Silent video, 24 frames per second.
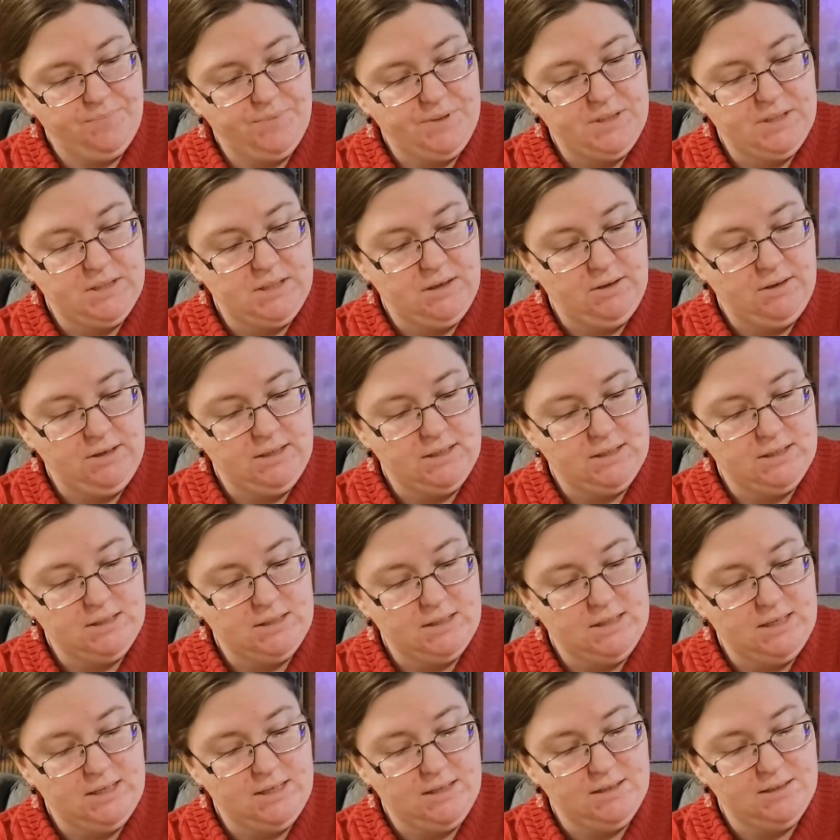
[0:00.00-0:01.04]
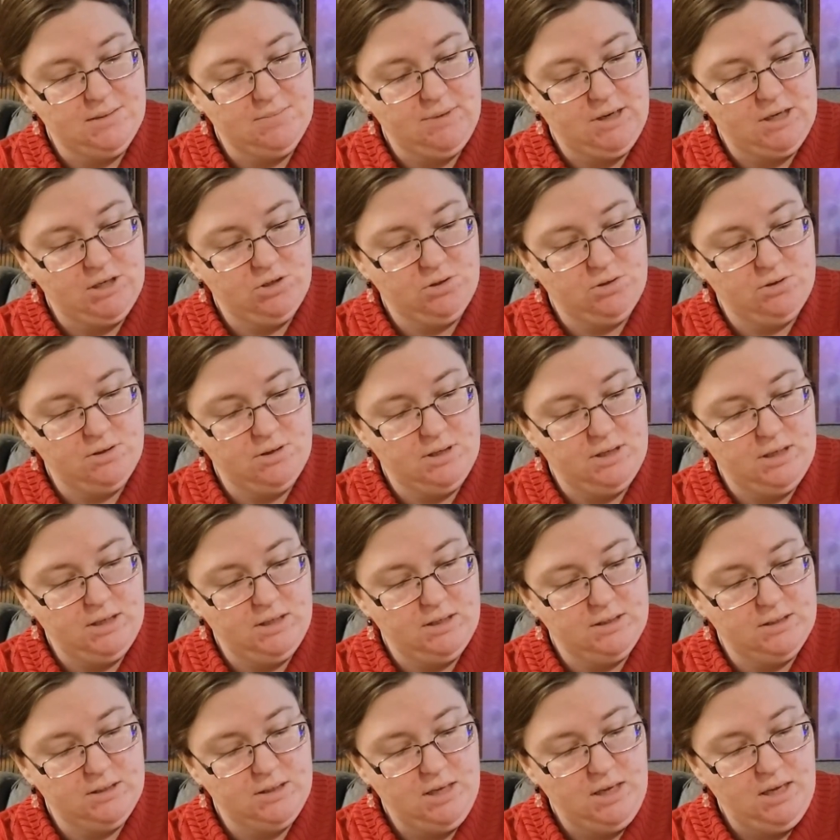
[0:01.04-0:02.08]
Mysterious things, magical
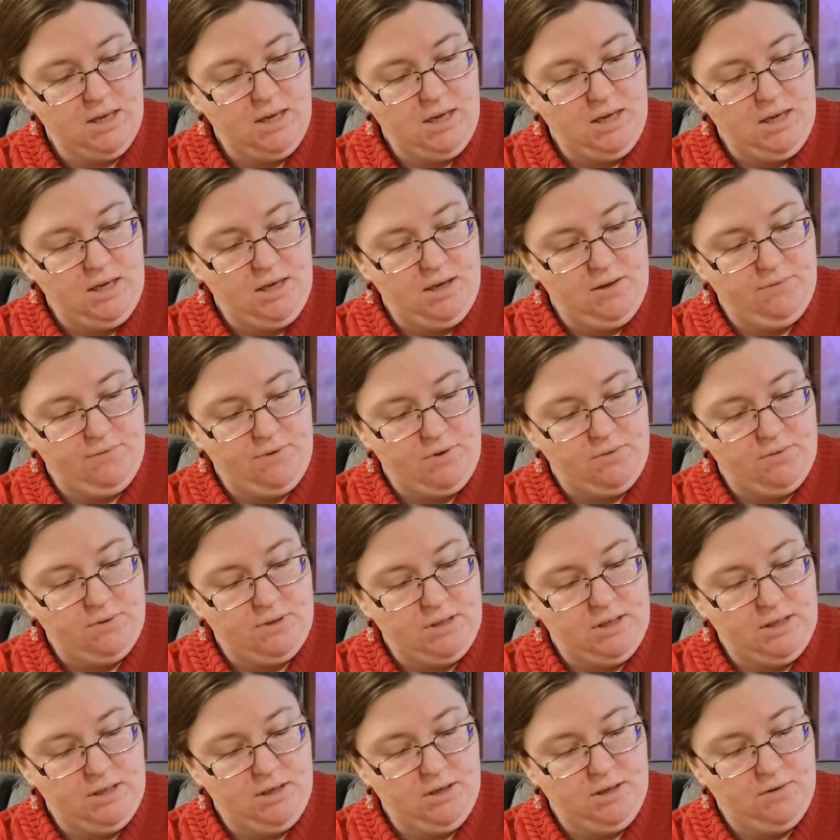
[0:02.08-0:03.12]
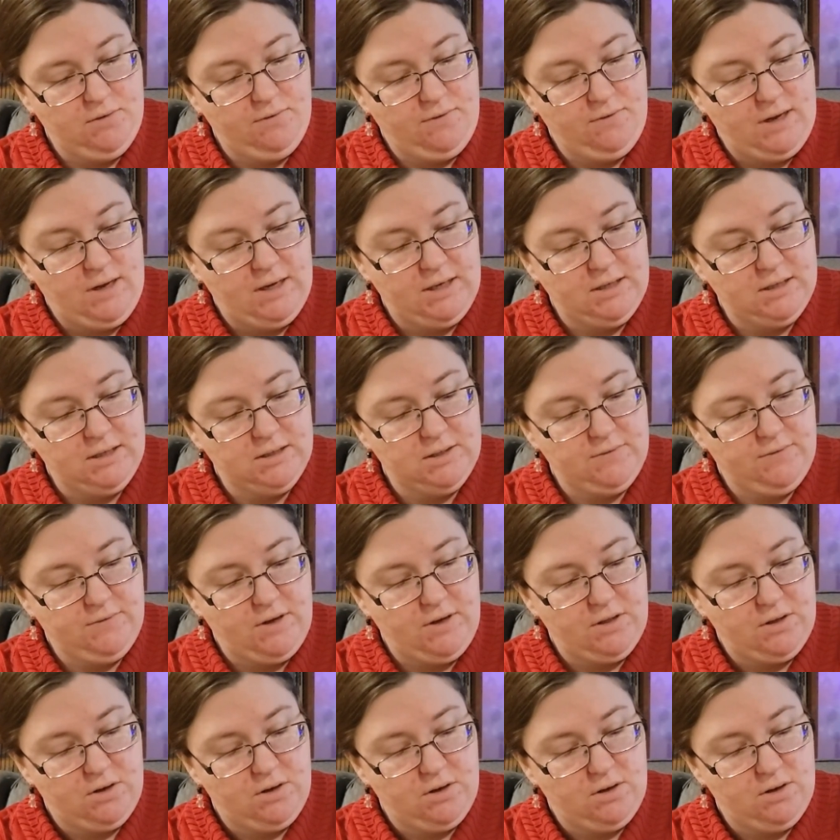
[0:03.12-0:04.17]
things. If only he could find his
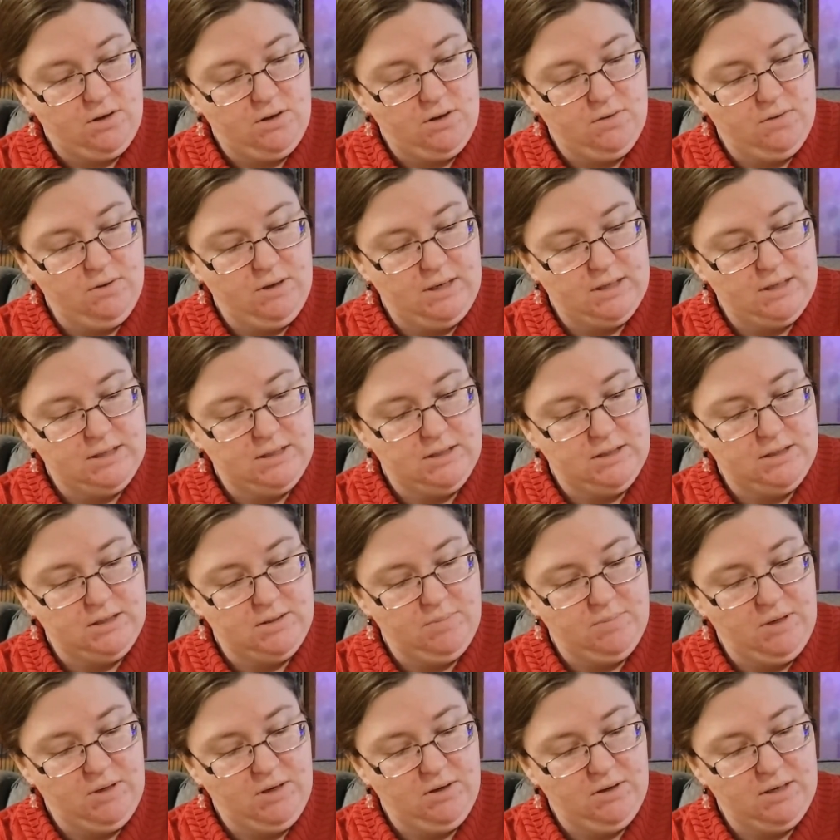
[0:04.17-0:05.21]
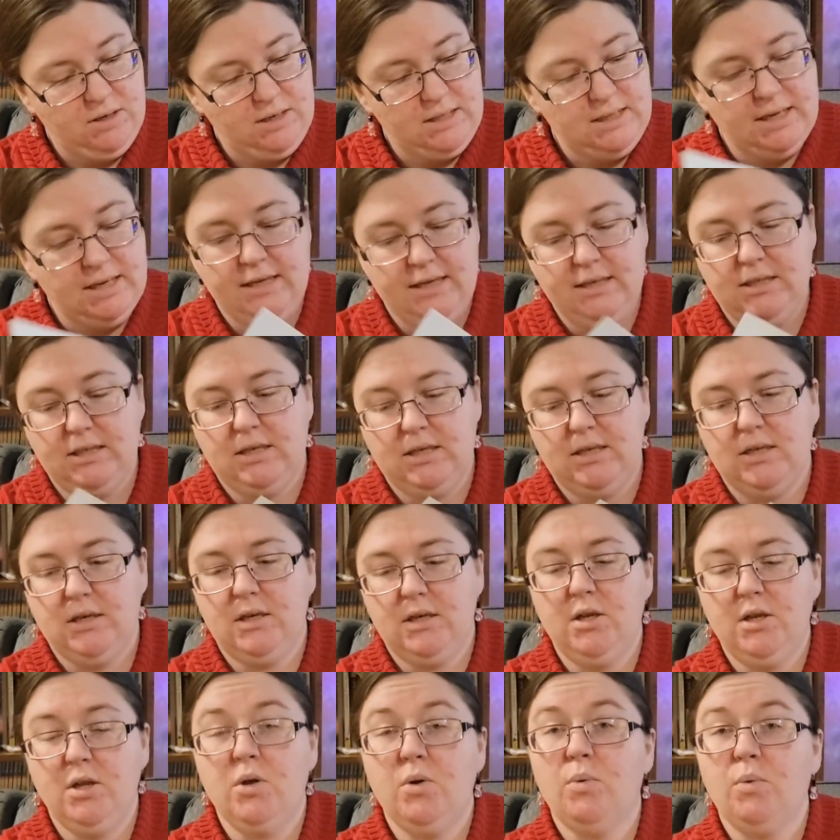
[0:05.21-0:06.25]
father, who has disappeared in London
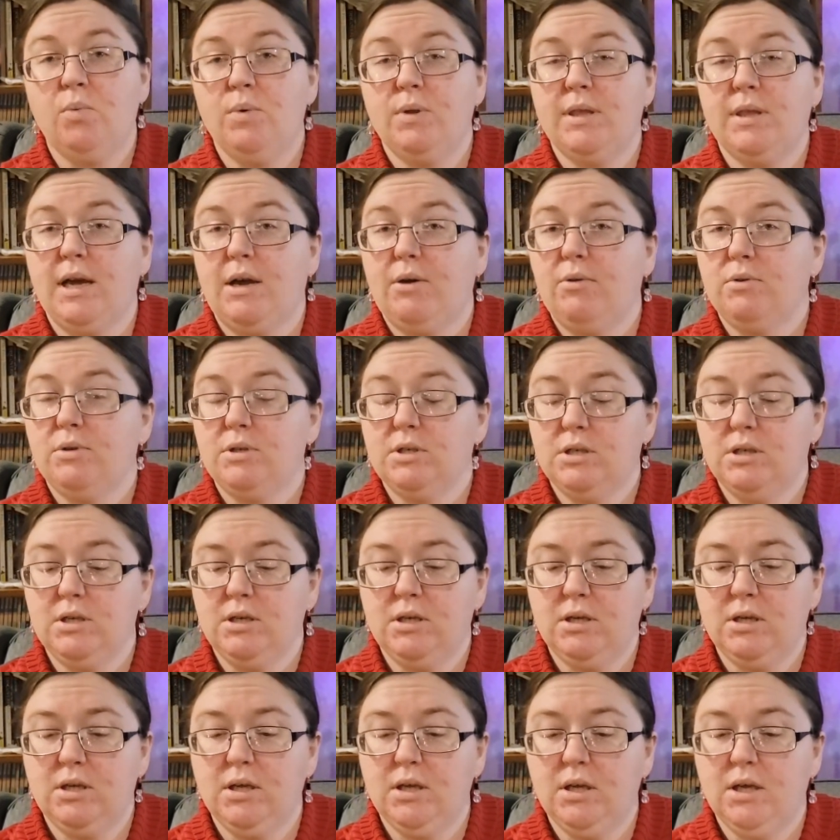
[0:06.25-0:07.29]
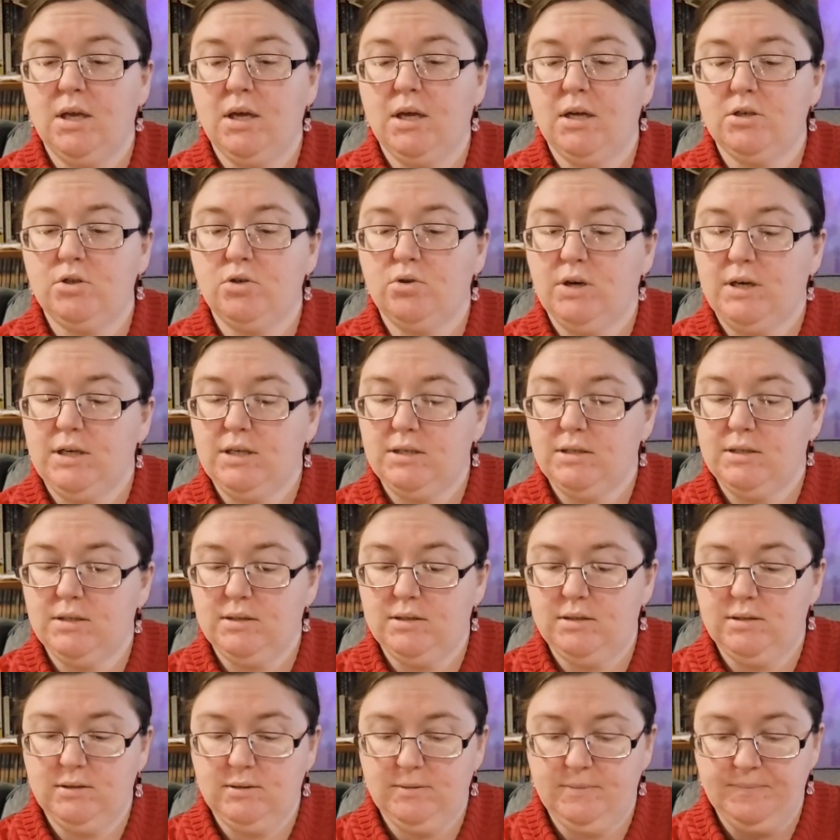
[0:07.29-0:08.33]
without a
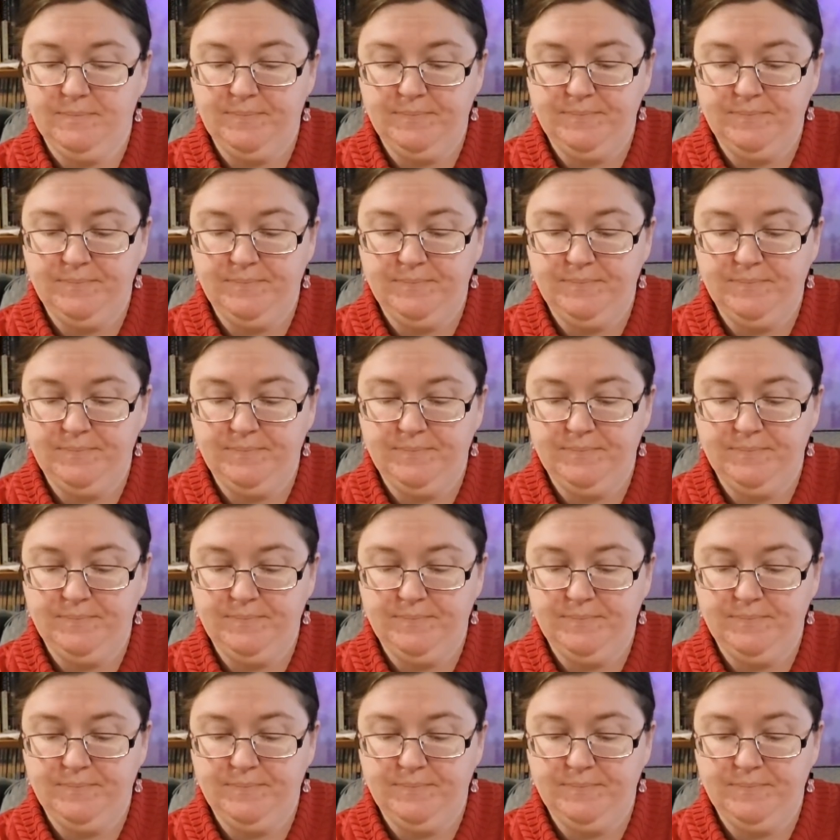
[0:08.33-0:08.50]
trace.